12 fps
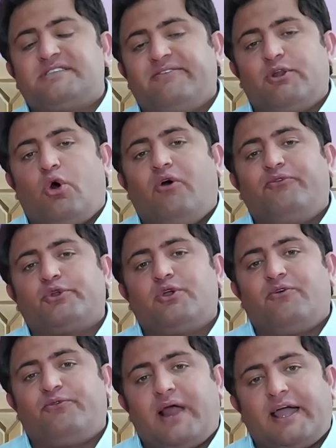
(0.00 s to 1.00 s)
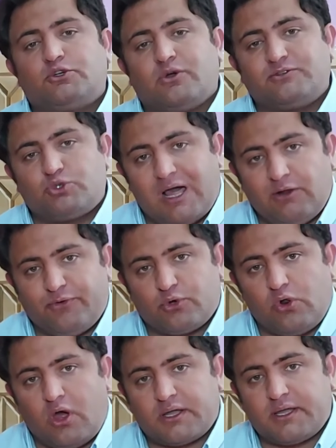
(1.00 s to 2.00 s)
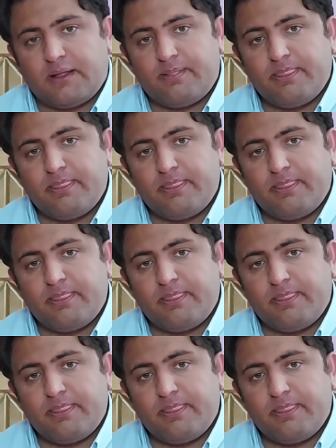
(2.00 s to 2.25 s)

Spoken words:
they will offer you a flight of 12 o'clock.